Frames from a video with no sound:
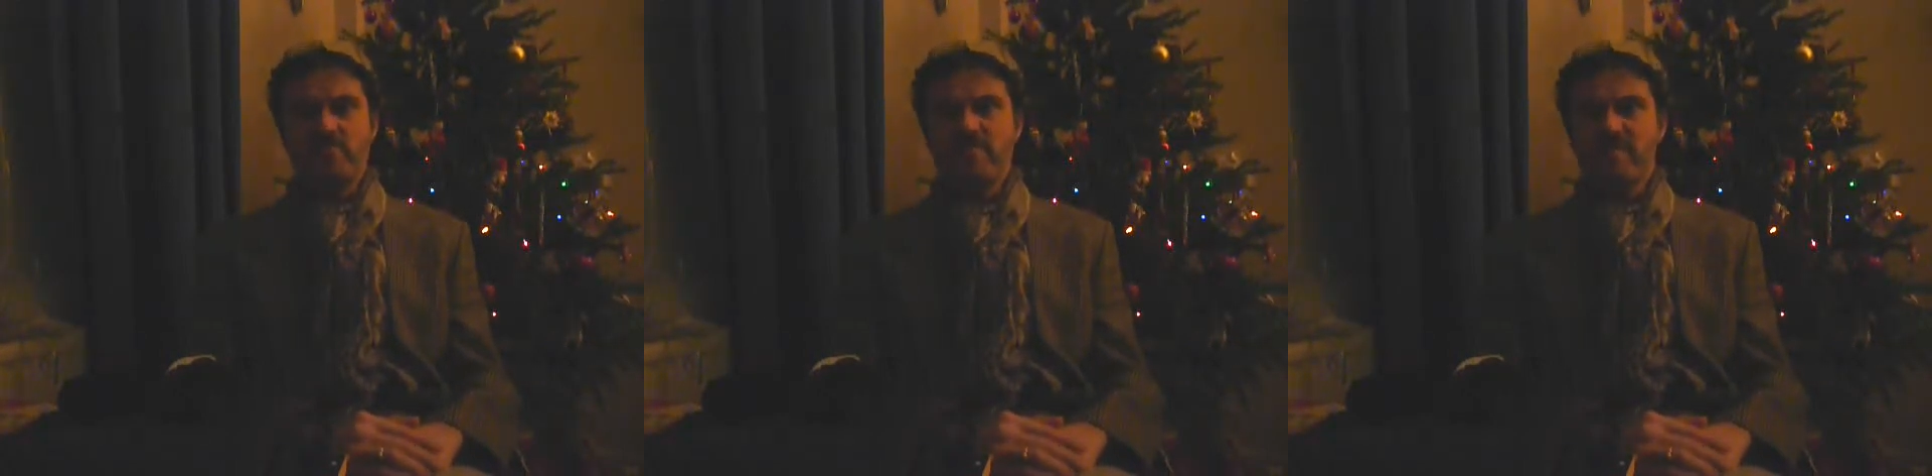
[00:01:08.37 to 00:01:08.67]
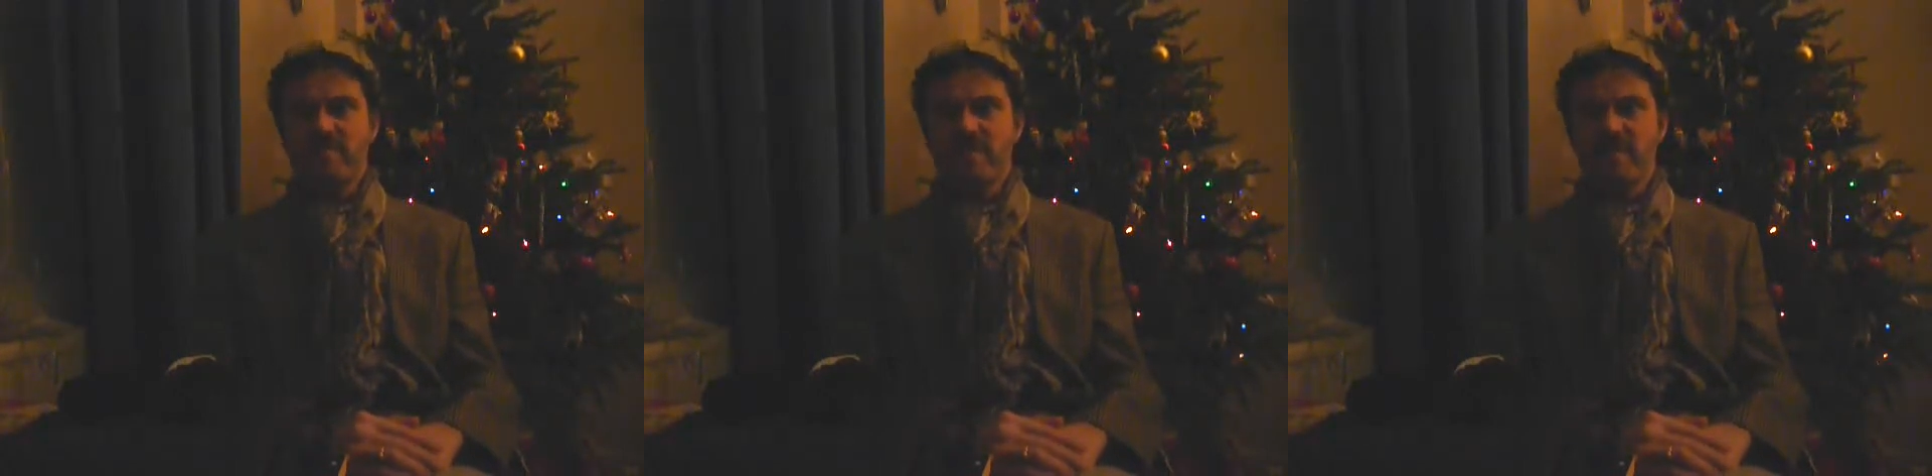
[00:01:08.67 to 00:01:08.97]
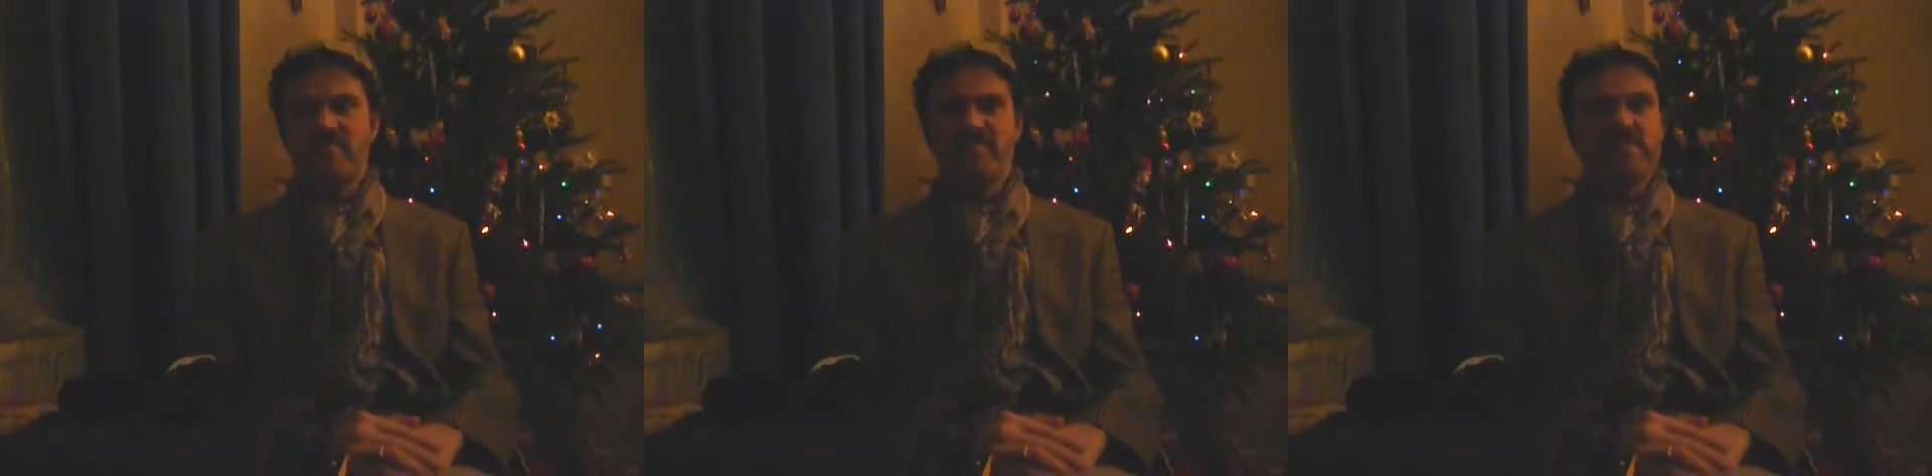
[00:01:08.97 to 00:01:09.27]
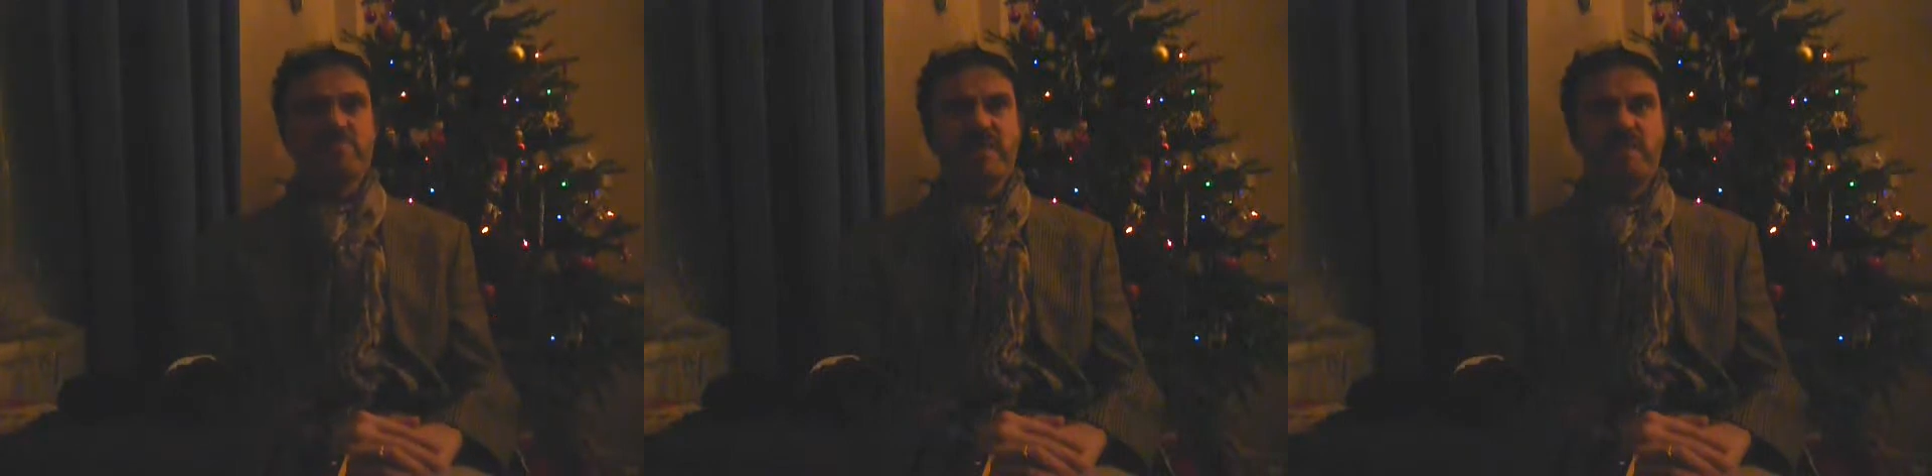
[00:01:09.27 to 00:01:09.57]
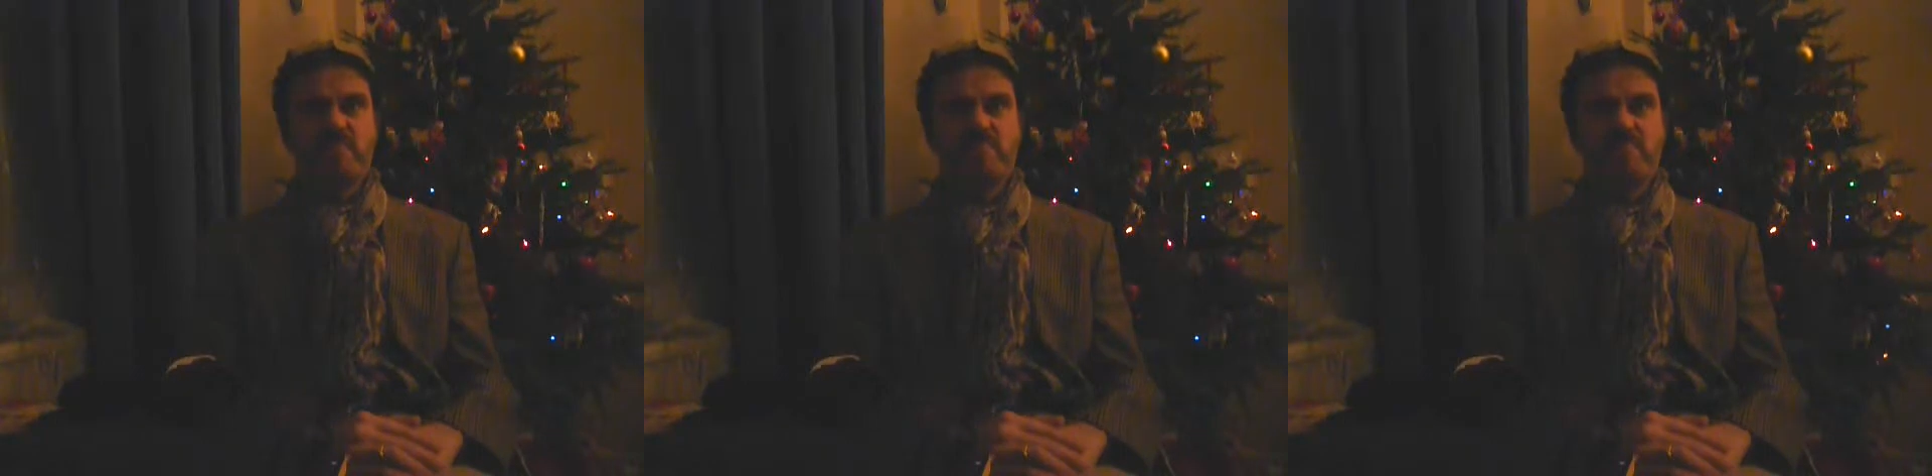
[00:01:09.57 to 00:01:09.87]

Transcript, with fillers: All these countries wanting